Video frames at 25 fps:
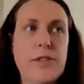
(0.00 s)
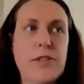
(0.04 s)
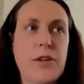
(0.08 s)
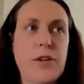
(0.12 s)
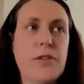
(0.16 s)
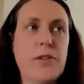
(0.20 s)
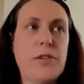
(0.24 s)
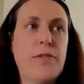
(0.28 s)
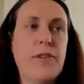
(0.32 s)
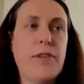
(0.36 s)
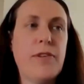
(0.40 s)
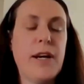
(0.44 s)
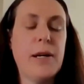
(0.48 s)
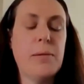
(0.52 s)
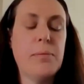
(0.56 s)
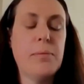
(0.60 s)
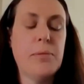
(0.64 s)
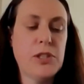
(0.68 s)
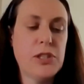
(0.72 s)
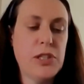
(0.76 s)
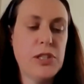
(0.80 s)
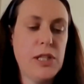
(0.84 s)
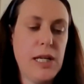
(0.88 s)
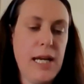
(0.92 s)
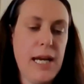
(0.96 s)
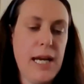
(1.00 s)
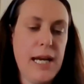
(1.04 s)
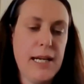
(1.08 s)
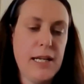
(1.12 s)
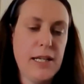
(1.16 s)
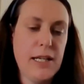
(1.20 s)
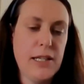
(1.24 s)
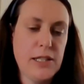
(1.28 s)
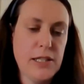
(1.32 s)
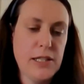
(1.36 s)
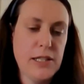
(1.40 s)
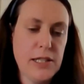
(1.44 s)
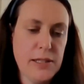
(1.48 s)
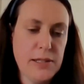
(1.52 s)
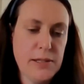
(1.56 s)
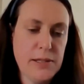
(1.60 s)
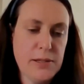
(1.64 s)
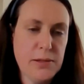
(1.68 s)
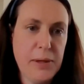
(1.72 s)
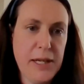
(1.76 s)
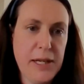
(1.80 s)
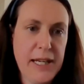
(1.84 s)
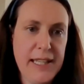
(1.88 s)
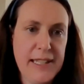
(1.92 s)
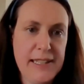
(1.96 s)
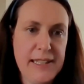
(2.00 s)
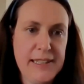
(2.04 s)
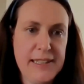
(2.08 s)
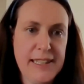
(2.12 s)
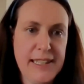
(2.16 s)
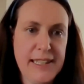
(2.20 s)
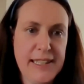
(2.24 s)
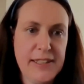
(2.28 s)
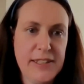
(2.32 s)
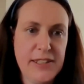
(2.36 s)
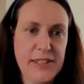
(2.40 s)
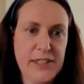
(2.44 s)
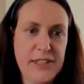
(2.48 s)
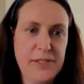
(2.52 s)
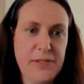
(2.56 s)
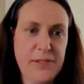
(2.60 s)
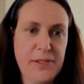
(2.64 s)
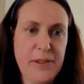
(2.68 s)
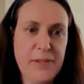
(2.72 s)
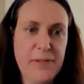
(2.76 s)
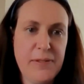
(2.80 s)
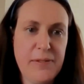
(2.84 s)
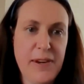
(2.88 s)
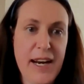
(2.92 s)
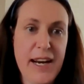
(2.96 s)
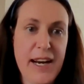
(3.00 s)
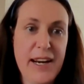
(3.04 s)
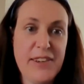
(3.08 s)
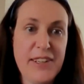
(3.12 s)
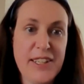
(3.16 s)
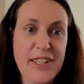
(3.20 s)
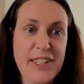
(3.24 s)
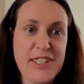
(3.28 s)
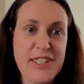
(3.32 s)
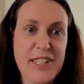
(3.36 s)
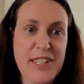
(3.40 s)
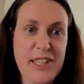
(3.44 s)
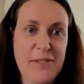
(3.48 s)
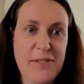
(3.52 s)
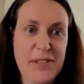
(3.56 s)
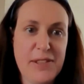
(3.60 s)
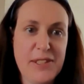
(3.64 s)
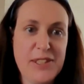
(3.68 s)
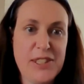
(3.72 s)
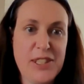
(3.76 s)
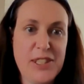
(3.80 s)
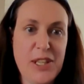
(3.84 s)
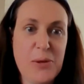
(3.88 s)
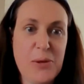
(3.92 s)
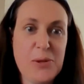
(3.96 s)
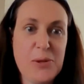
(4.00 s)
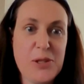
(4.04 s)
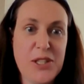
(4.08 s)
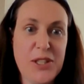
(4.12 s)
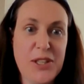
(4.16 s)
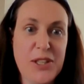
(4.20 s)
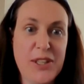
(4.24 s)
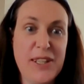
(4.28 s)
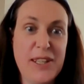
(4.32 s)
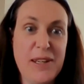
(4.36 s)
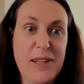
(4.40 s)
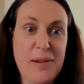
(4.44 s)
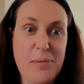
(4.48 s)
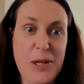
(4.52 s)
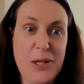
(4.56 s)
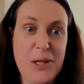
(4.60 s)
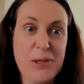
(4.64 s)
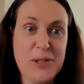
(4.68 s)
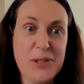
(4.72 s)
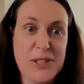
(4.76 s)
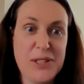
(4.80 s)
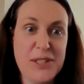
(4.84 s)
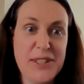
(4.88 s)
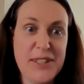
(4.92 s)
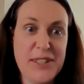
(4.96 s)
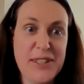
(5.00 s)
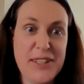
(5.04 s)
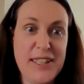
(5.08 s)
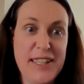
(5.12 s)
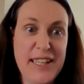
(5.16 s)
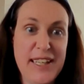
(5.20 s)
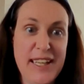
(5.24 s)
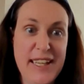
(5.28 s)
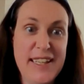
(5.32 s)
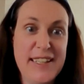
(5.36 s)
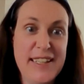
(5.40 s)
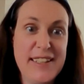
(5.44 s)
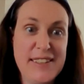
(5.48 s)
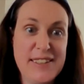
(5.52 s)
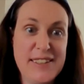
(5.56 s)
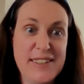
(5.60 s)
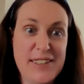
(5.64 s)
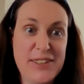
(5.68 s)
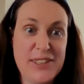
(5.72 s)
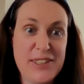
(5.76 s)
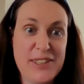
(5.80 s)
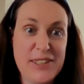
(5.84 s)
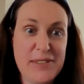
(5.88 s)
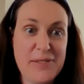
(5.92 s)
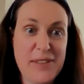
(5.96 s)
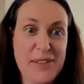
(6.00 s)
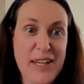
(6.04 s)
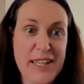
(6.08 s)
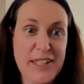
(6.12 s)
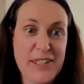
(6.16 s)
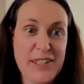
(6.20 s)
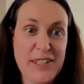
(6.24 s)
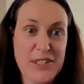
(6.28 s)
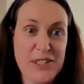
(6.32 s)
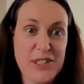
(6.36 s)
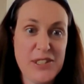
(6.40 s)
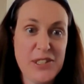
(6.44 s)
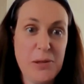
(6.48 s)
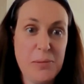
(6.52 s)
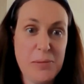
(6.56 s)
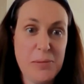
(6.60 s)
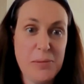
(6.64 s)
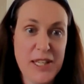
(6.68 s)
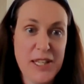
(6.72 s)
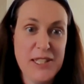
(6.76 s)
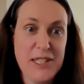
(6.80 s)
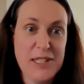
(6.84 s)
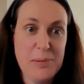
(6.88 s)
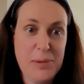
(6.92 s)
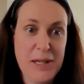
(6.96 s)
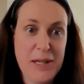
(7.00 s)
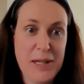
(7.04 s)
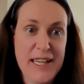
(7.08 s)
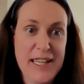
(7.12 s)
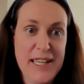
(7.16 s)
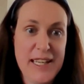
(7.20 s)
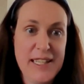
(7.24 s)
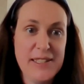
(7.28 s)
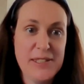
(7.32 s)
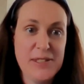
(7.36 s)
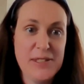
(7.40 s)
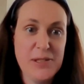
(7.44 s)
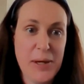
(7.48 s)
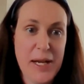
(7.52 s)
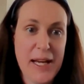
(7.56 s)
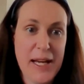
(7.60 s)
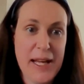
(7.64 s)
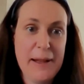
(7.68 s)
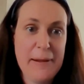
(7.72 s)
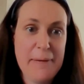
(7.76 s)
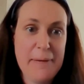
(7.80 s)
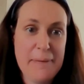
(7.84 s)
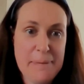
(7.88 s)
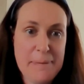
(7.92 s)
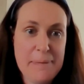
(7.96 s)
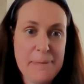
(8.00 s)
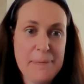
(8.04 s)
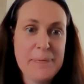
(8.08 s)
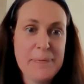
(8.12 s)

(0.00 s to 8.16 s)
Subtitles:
So it's very much layered as well, that there's various different social, emotional, and other factors coming into play as well.